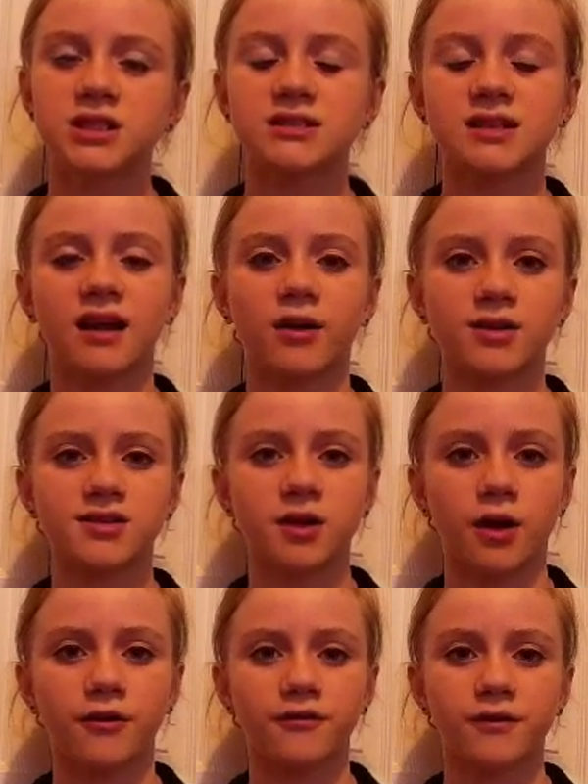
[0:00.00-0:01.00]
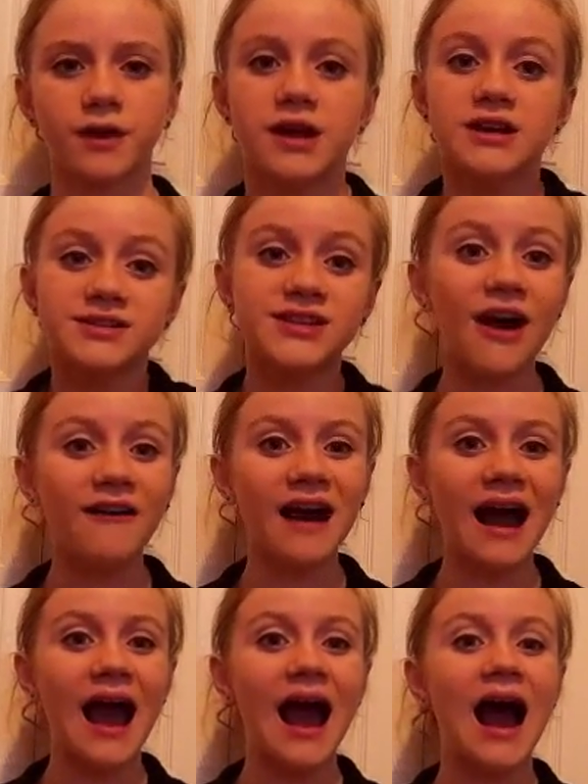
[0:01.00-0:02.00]
style a scarf. So
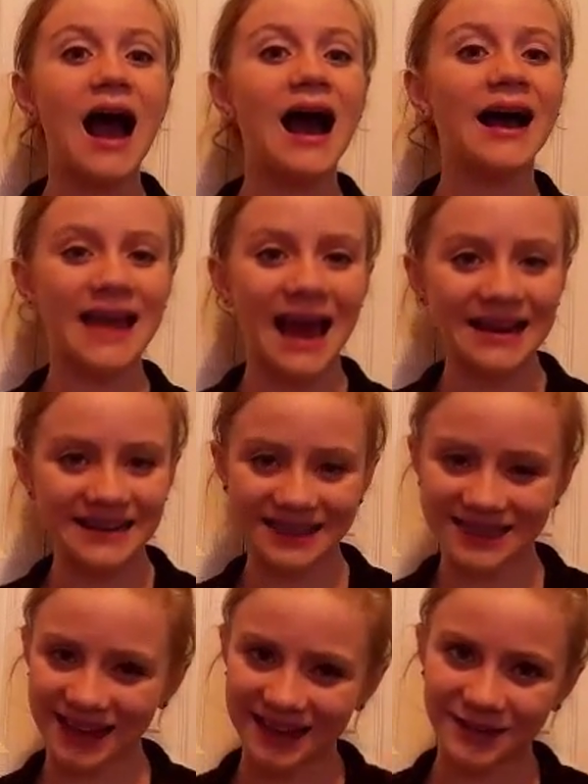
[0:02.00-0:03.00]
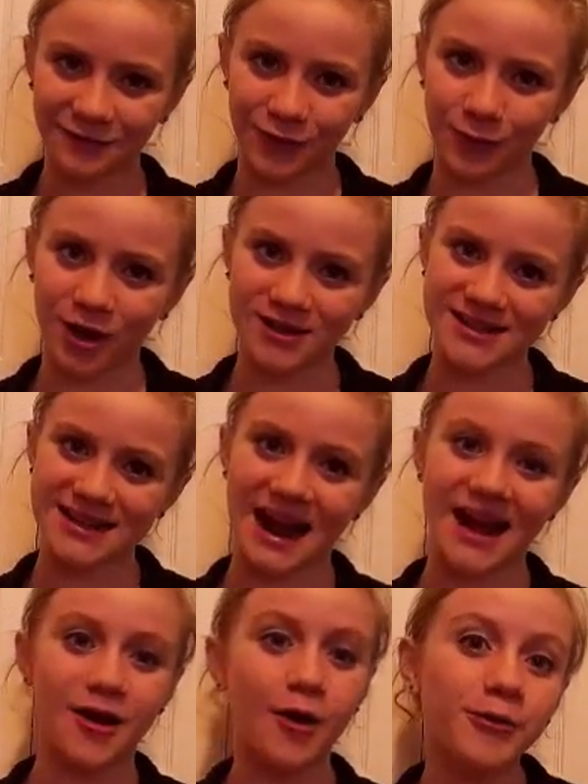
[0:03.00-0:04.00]
again, thank you for watching.
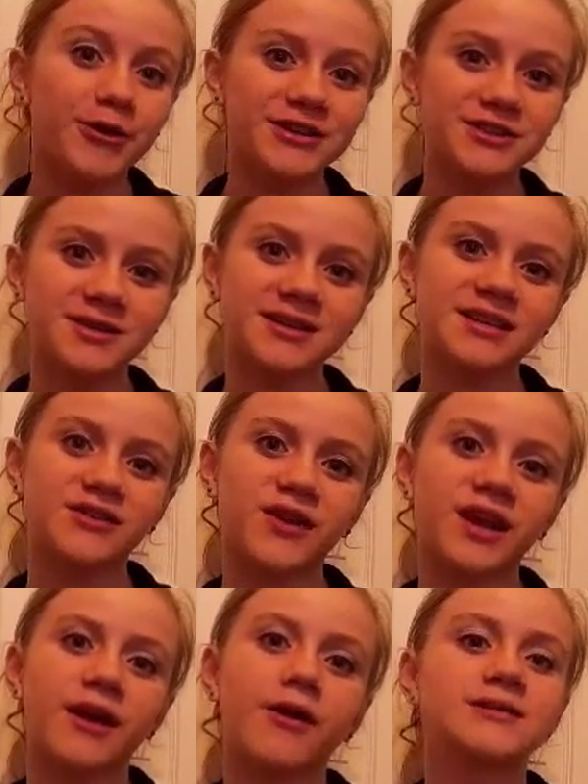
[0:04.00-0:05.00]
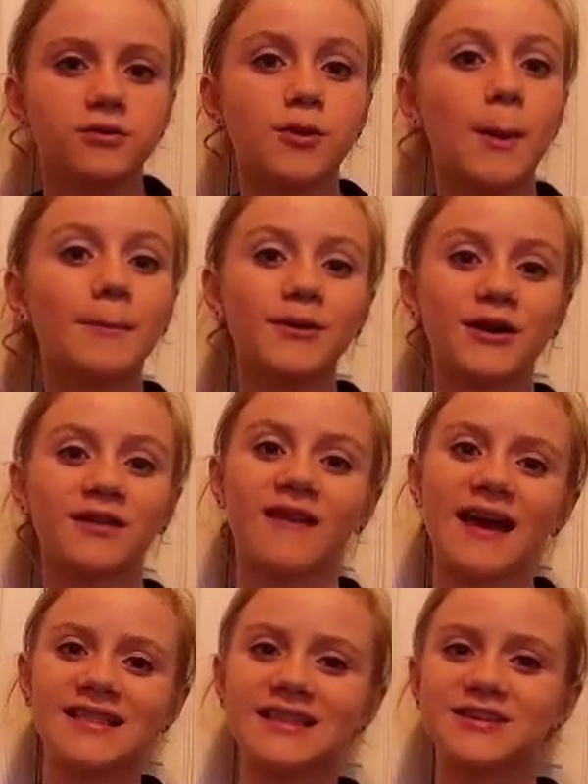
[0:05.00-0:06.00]
I hope you enjoyed this video. Remember to
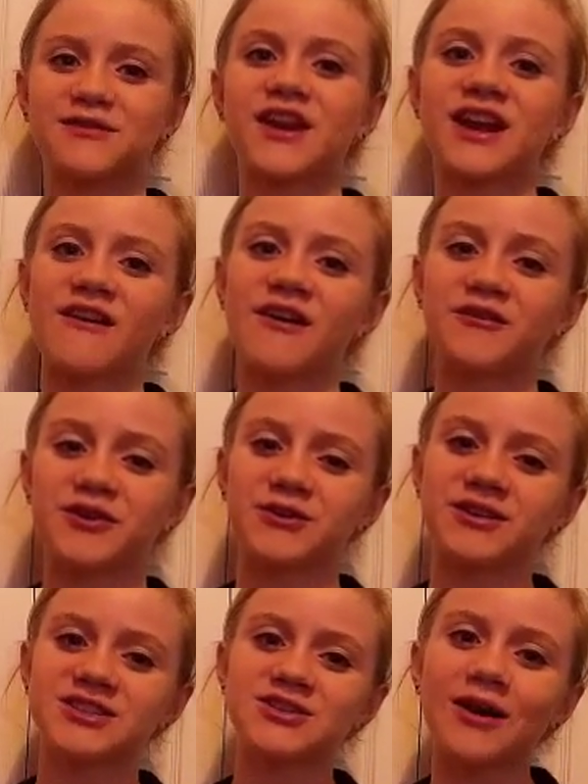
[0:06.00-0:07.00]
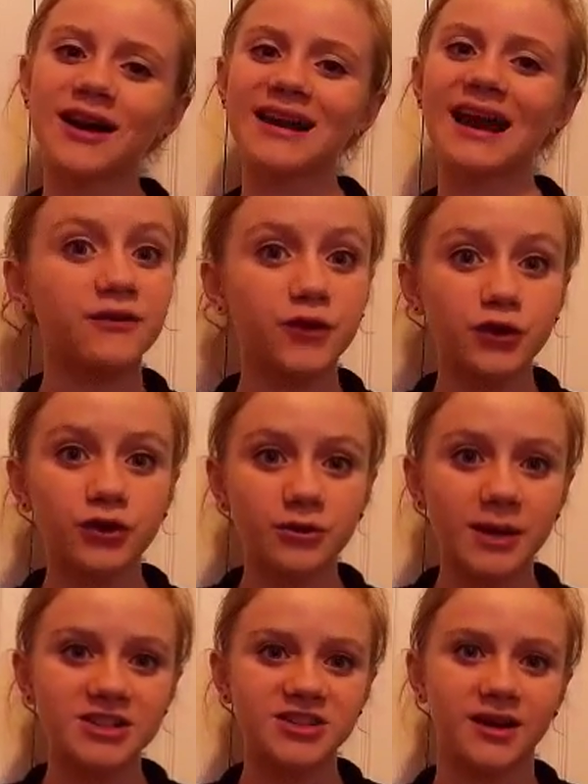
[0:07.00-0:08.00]
like this video if you enjoyed it. If you're new to
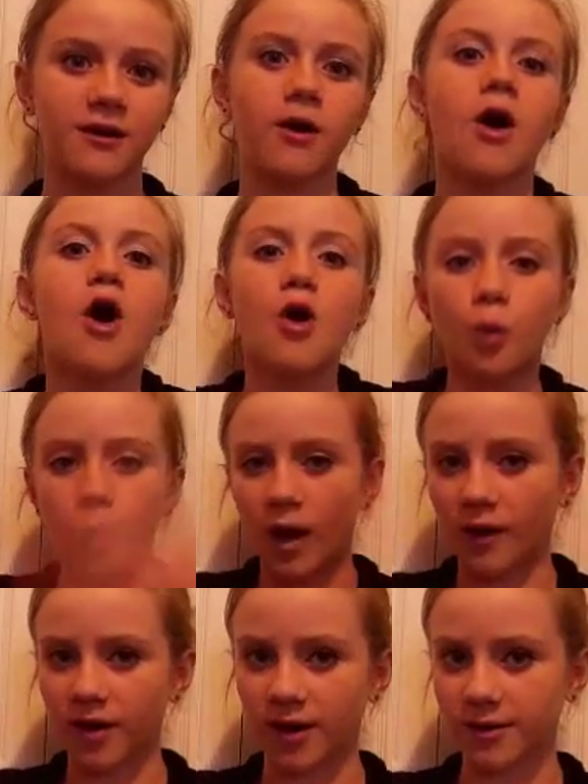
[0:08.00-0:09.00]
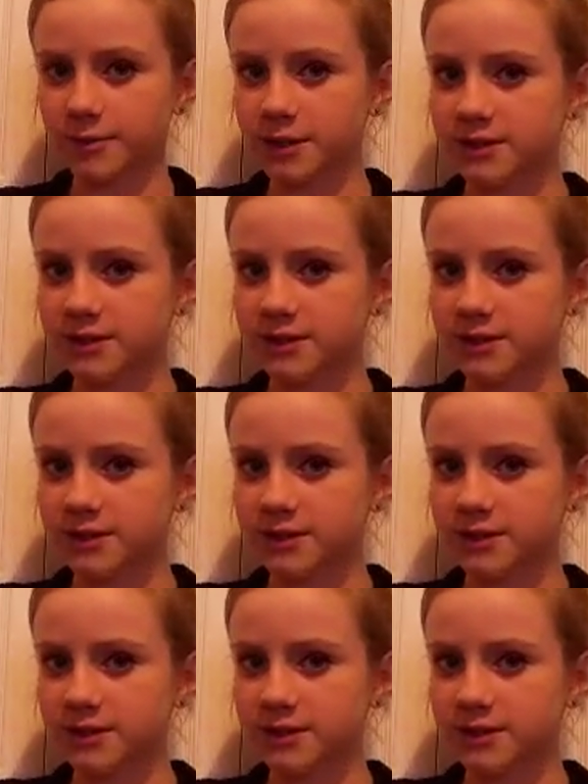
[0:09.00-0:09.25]
my channel, welcome